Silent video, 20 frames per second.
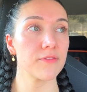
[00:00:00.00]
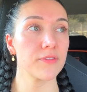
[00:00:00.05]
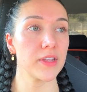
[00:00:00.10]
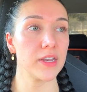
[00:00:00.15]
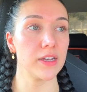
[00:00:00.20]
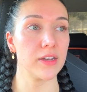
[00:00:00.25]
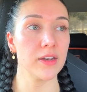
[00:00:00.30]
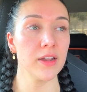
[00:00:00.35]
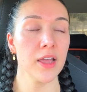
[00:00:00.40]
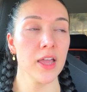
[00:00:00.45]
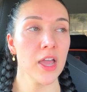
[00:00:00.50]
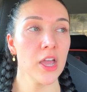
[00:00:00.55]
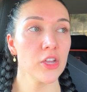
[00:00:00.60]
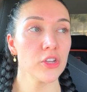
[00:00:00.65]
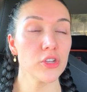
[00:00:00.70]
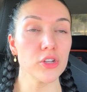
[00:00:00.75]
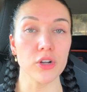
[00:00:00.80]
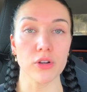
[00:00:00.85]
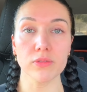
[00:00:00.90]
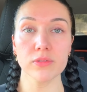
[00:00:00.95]
And,
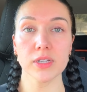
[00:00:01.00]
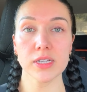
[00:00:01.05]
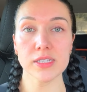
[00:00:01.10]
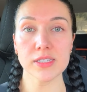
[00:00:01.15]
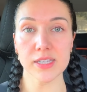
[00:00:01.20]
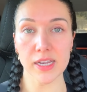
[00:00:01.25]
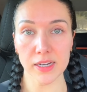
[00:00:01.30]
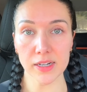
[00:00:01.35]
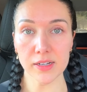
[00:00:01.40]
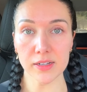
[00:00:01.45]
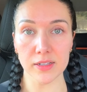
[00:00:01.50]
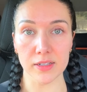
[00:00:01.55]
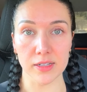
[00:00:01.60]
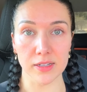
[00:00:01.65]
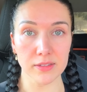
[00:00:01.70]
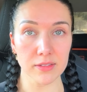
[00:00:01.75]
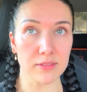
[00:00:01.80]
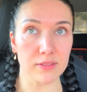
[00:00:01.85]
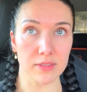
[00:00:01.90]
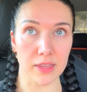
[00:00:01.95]
because
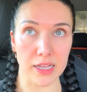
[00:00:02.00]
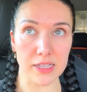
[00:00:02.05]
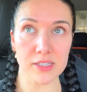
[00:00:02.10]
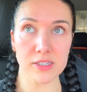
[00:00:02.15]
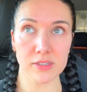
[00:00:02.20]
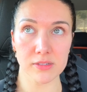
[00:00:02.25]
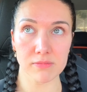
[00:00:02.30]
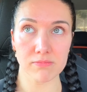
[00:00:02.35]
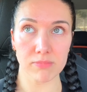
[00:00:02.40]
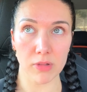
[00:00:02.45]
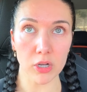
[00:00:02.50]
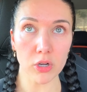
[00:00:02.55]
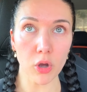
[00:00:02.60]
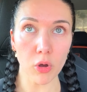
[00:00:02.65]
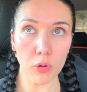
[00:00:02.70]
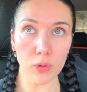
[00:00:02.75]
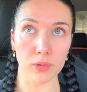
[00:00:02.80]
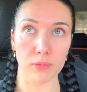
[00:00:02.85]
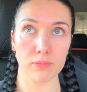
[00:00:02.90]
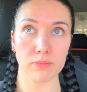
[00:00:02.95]
technically that's a
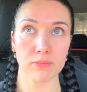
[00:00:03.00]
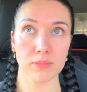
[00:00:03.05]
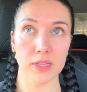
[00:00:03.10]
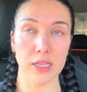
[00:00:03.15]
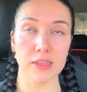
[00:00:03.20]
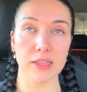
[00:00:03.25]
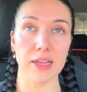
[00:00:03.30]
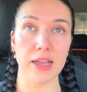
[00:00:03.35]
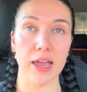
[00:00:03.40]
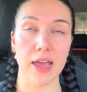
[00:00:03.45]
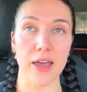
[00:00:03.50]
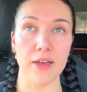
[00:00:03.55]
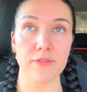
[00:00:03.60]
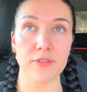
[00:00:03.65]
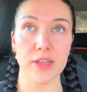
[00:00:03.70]
goal that they have.